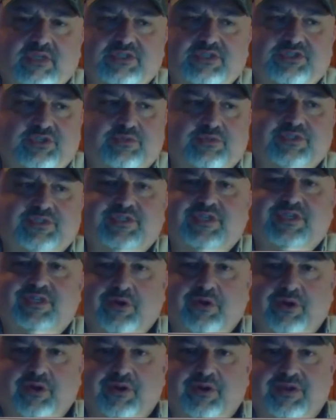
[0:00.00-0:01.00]
shoot and see
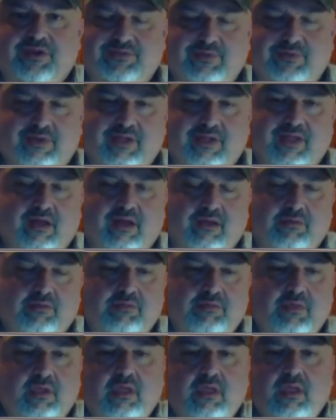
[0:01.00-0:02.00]
target is what I call them.
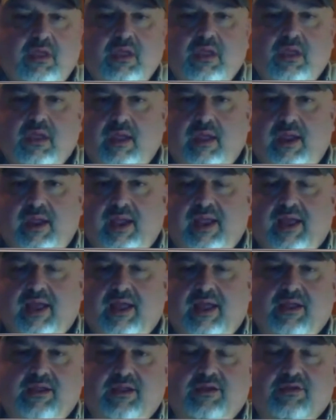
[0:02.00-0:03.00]
And
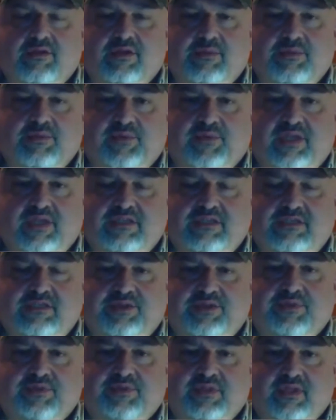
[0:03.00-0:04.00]
I, got my rest
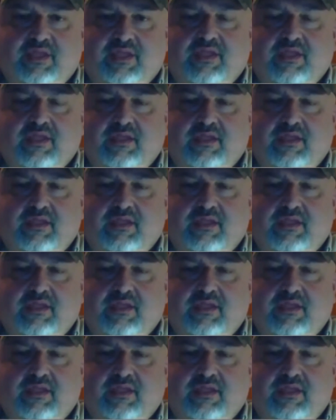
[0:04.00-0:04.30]
and everything